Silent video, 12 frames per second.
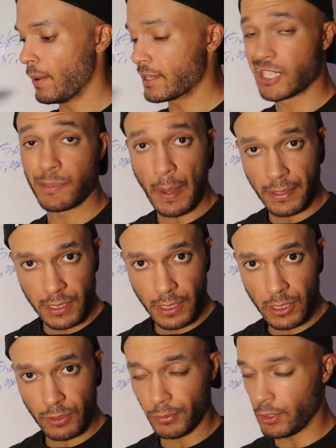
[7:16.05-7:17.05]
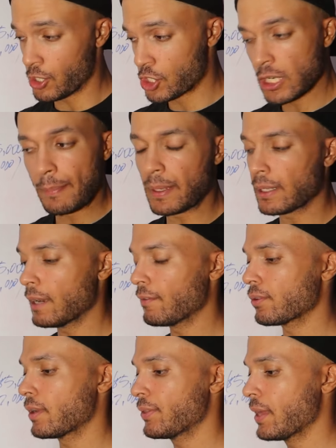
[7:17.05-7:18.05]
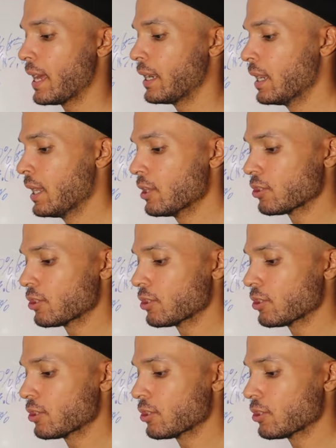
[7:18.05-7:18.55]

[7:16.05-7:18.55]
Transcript: expenses for your shipping and everything like that.